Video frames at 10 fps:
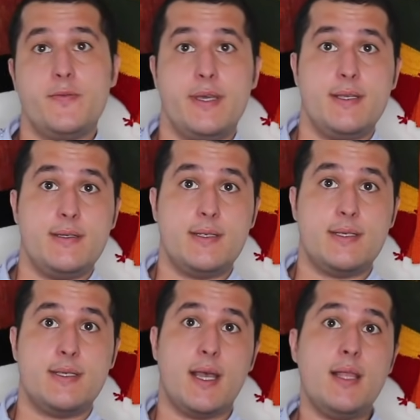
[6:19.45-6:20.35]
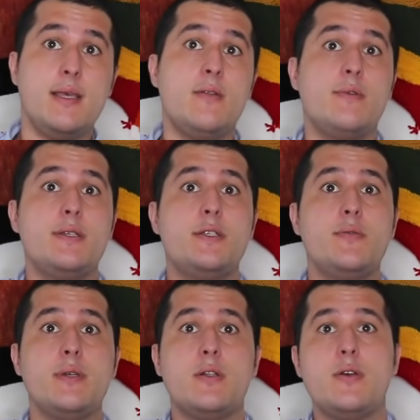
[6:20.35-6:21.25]
ways to sell it was to
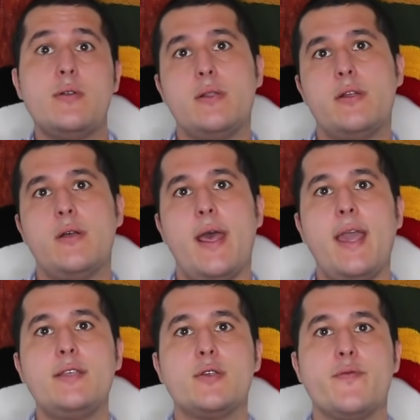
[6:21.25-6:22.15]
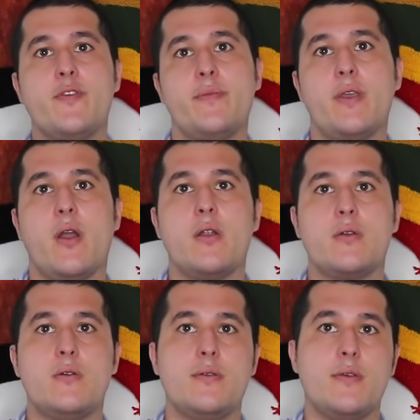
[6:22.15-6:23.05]
include a little excerpt from the
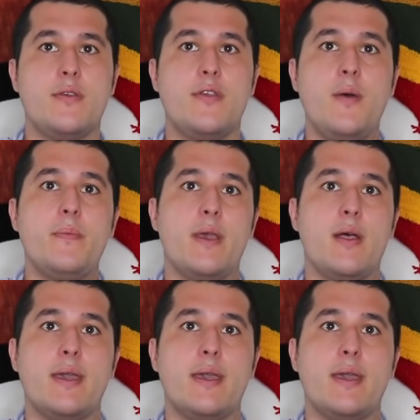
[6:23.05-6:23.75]
article in the thumbnail,